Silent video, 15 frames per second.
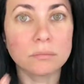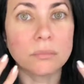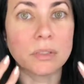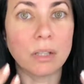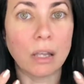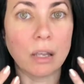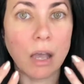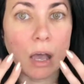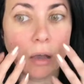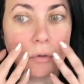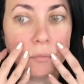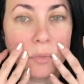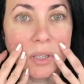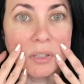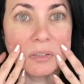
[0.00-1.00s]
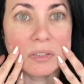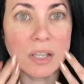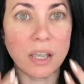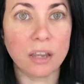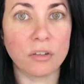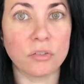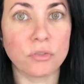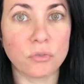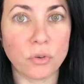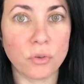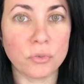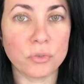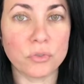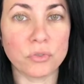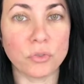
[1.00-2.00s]
like how men's hair
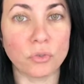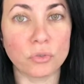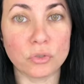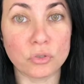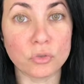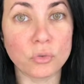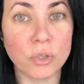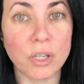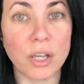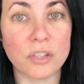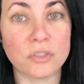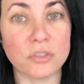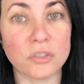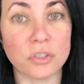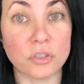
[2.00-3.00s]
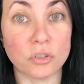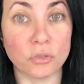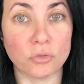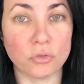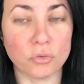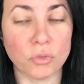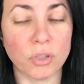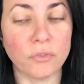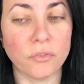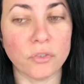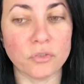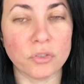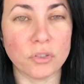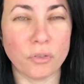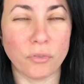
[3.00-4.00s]
grows, don't do it. I suggest don't do it if you
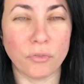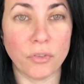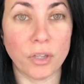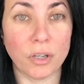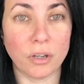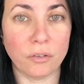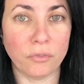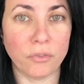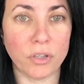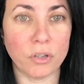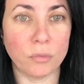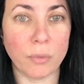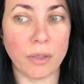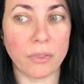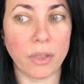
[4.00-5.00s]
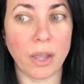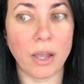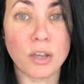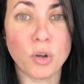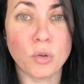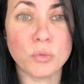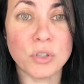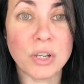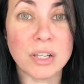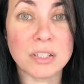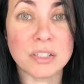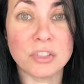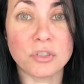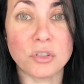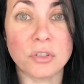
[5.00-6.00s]
still fear about that. I hope you
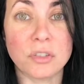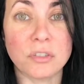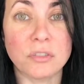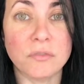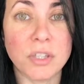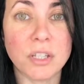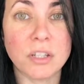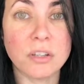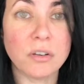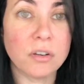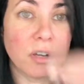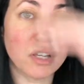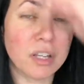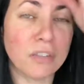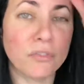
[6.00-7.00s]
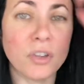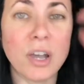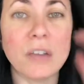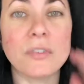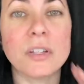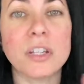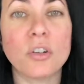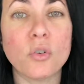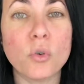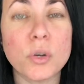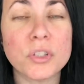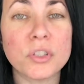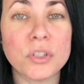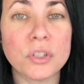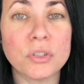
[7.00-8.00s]
guys enjoyed this video, and if you have any
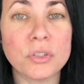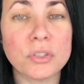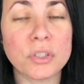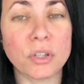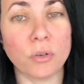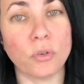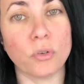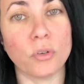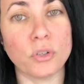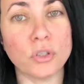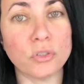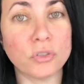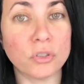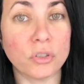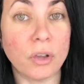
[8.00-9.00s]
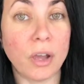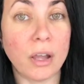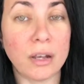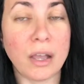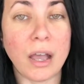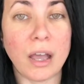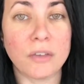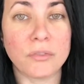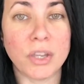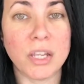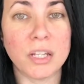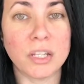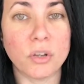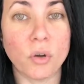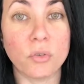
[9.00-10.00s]
questions or you have
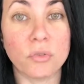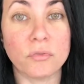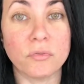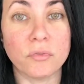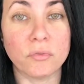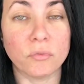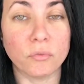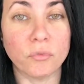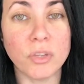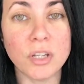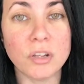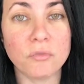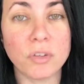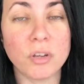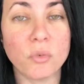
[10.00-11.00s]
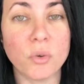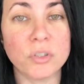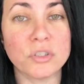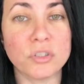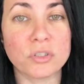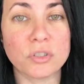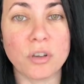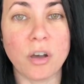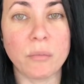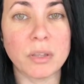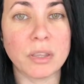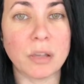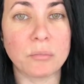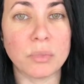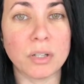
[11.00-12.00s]
any other video requests, just
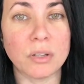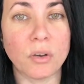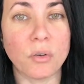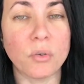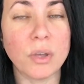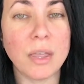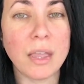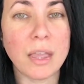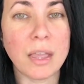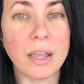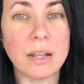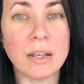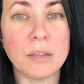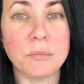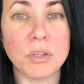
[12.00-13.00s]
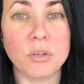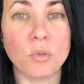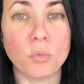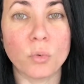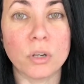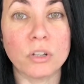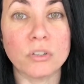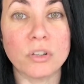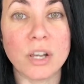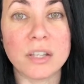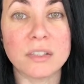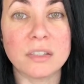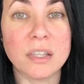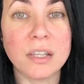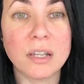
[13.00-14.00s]
comment down below and let me know what you
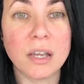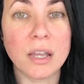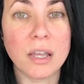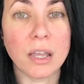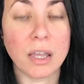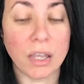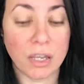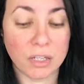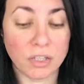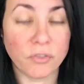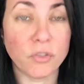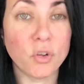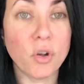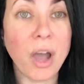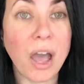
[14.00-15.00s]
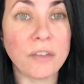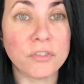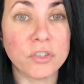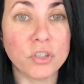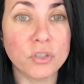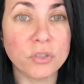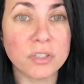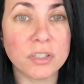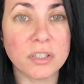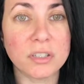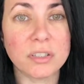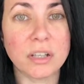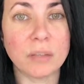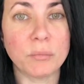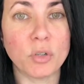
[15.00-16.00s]
guys think. And if you have used
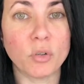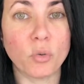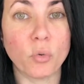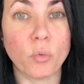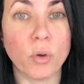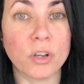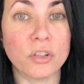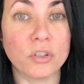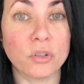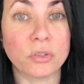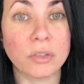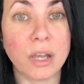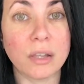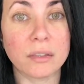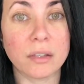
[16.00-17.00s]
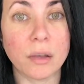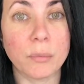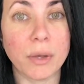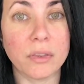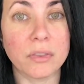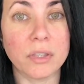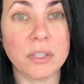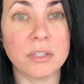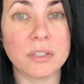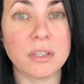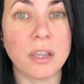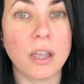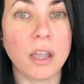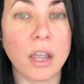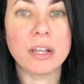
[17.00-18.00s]
this, let me know what your thoughts about this.
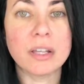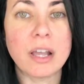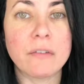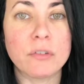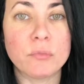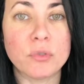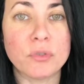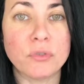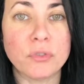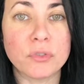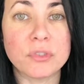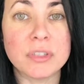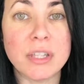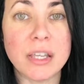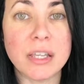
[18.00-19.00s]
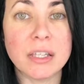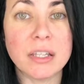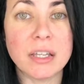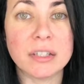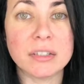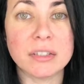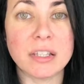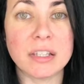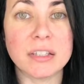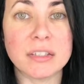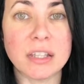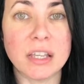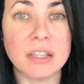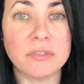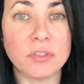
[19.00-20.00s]
Have a beautiful day and stay
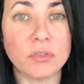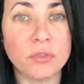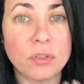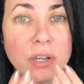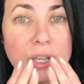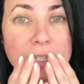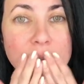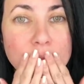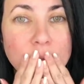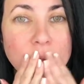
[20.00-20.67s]
safe. Love you guys.